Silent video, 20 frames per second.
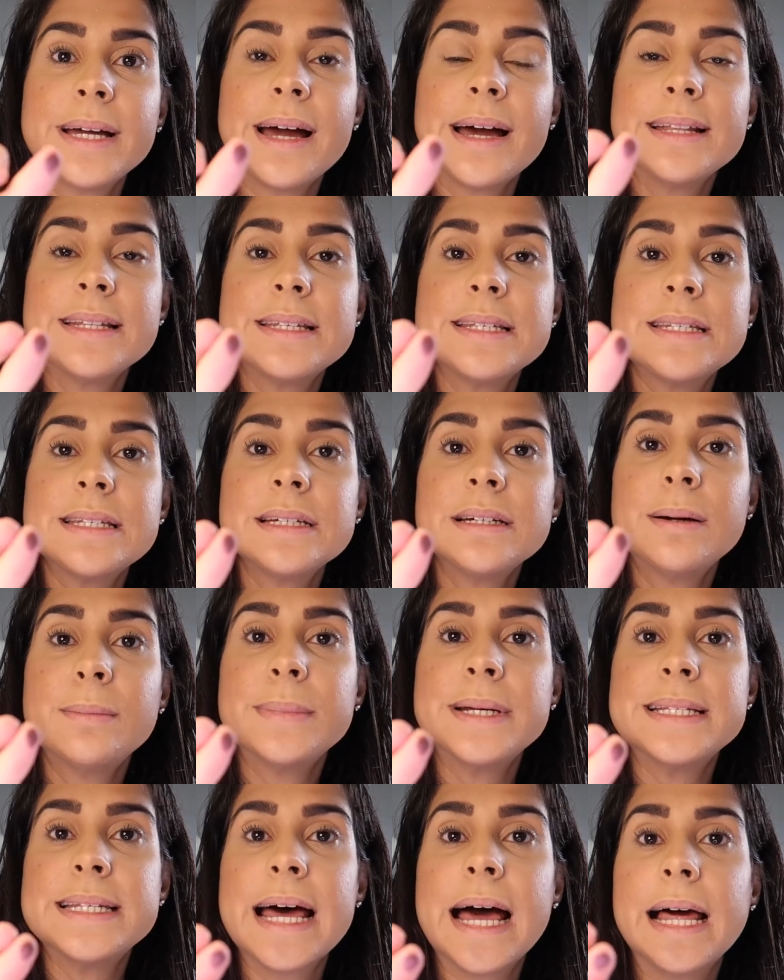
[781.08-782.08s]
god this is like a
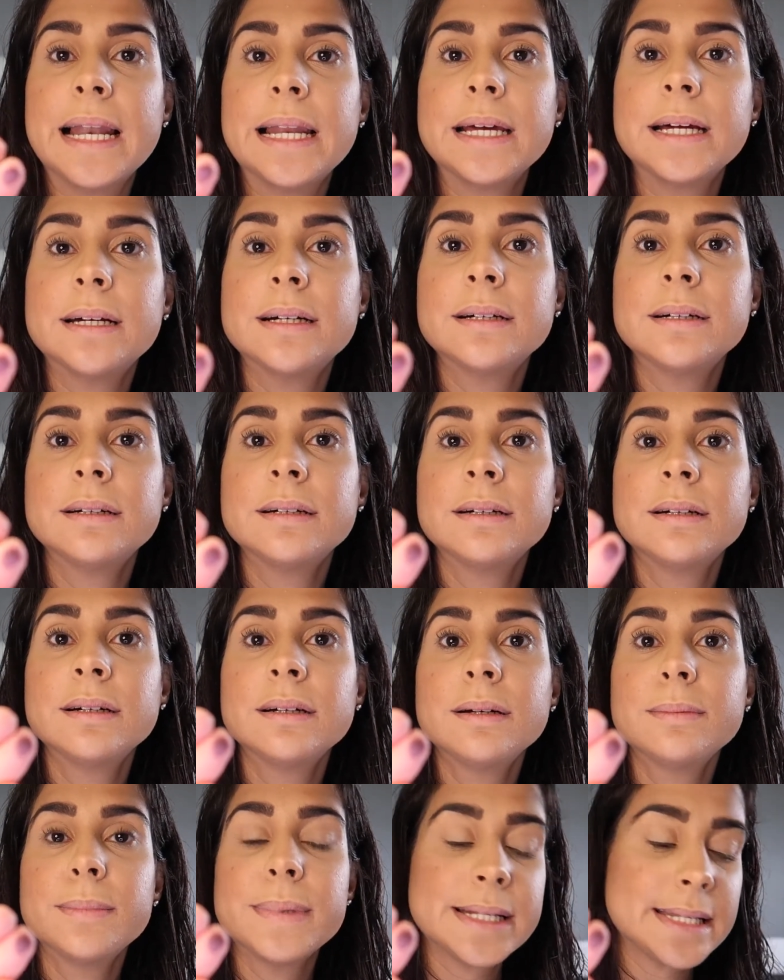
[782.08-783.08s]
metallic
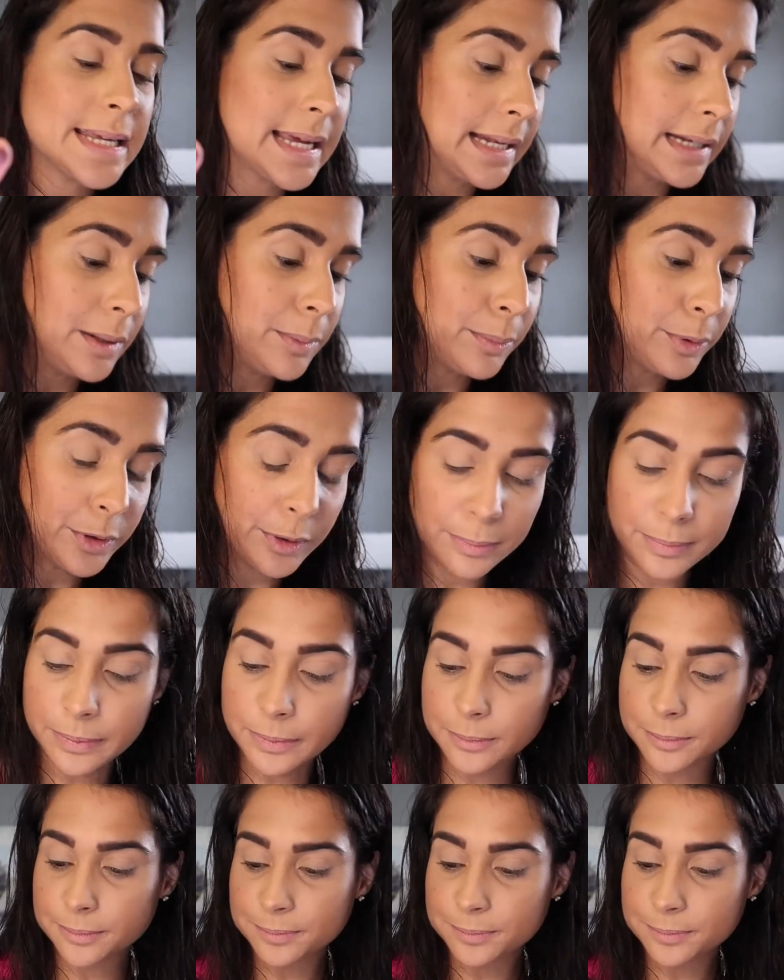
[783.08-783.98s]
metallic purple